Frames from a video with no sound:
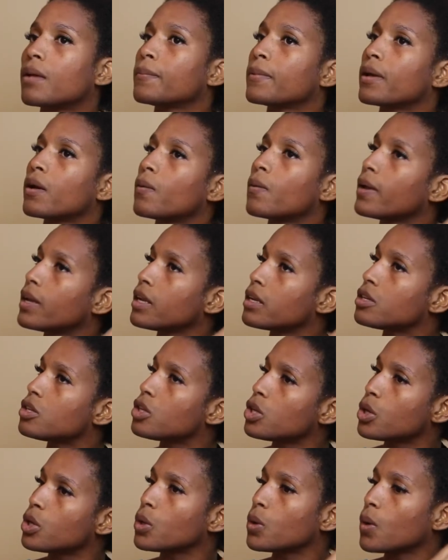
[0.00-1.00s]
Going
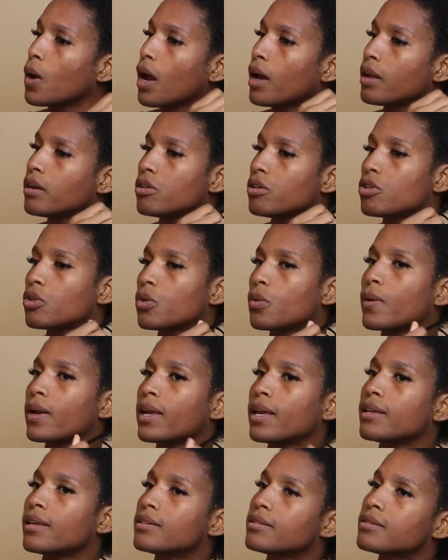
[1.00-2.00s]
to
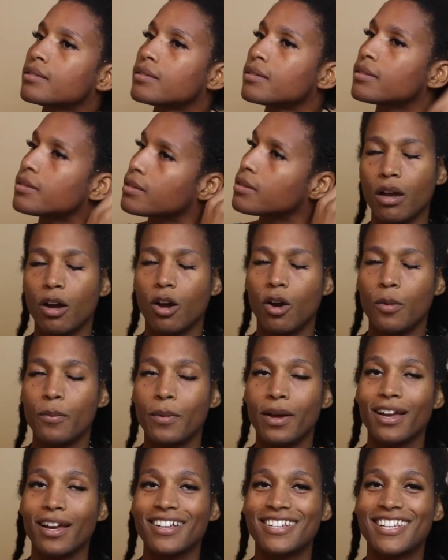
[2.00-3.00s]
untwist. Oh
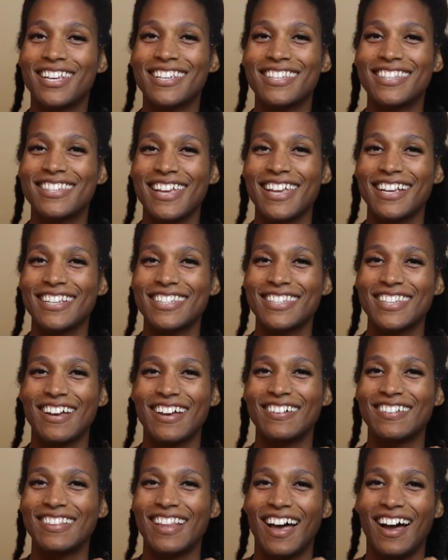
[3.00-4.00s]
my gosh, this takes
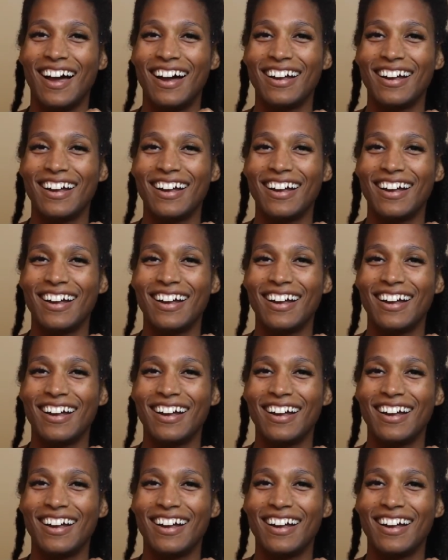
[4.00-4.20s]
so long.